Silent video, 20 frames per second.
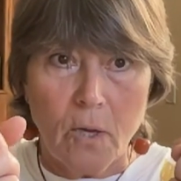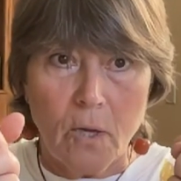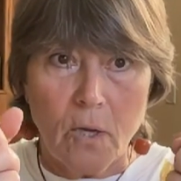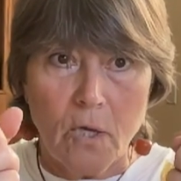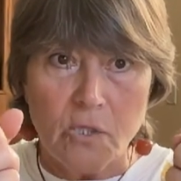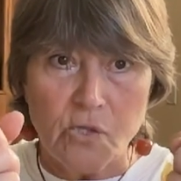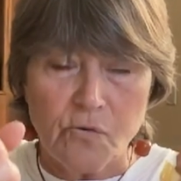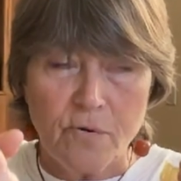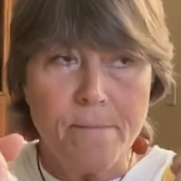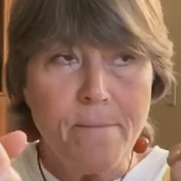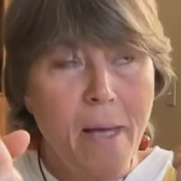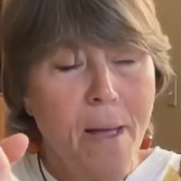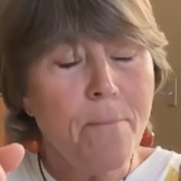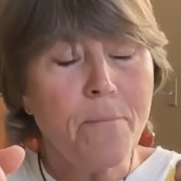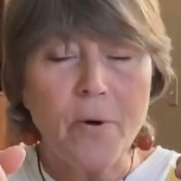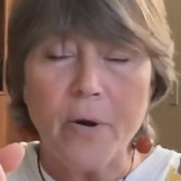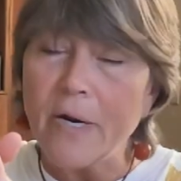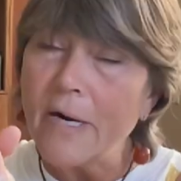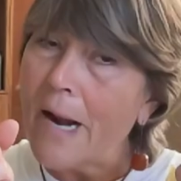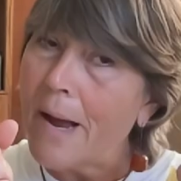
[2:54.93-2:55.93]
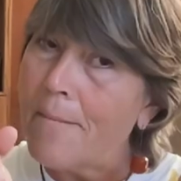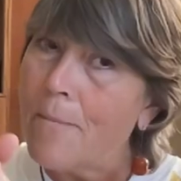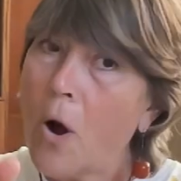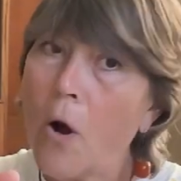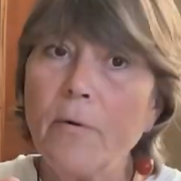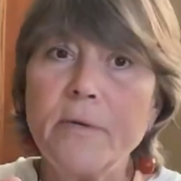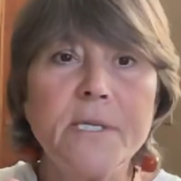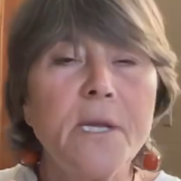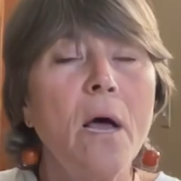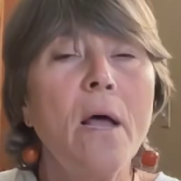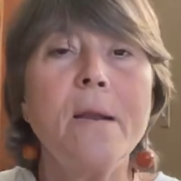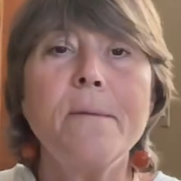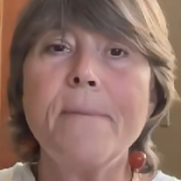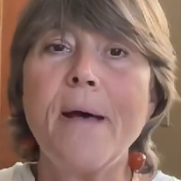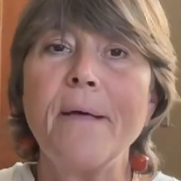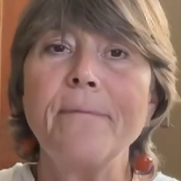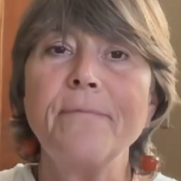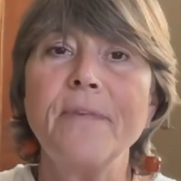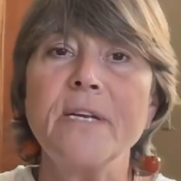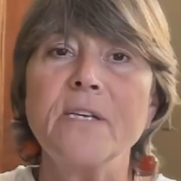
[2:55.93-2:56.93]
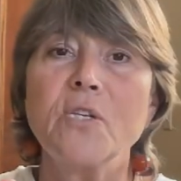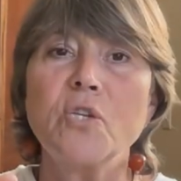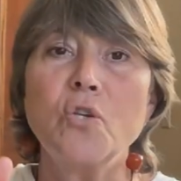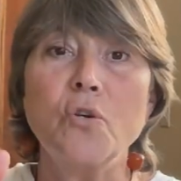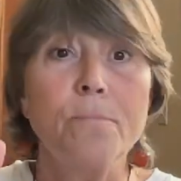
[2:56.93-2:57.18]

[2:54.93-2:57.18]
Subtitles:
Because remember, and I'm always on about this,